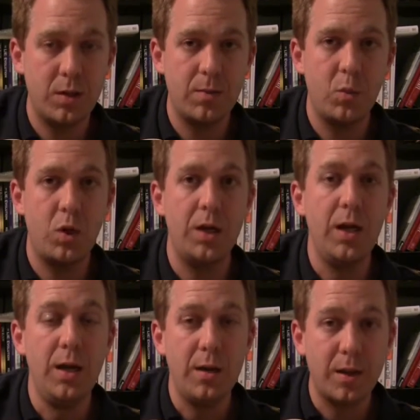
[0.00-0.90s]
thumb
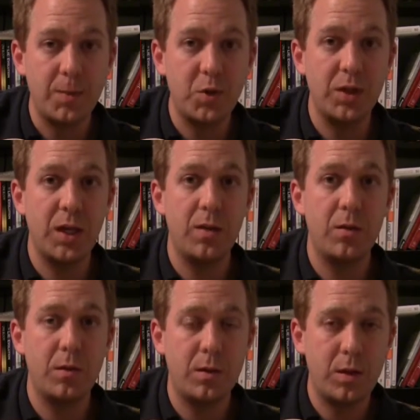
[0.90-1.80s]
1. Thumb 2
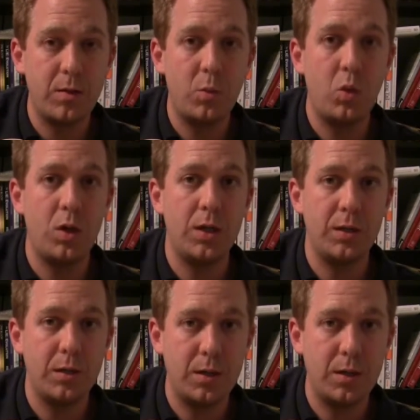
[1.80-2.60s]
together, thumb 1,